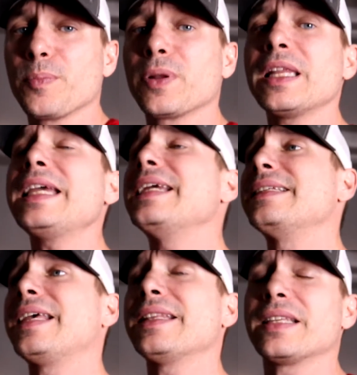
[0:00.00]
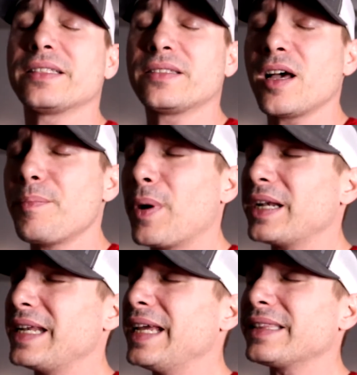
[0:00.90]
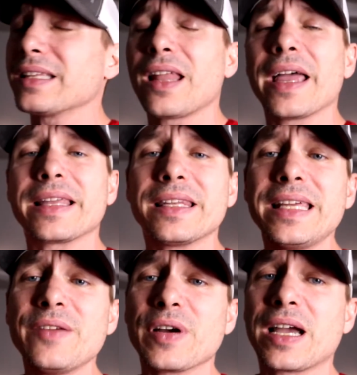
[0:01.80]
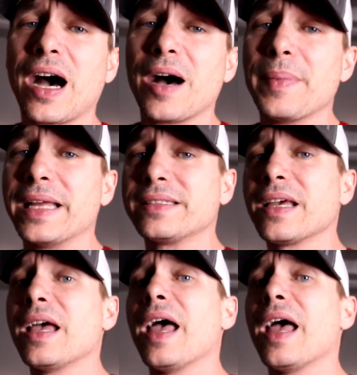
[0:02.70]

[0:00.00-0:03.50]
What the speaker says: Please hit the sub button, hit the like, leave a comment,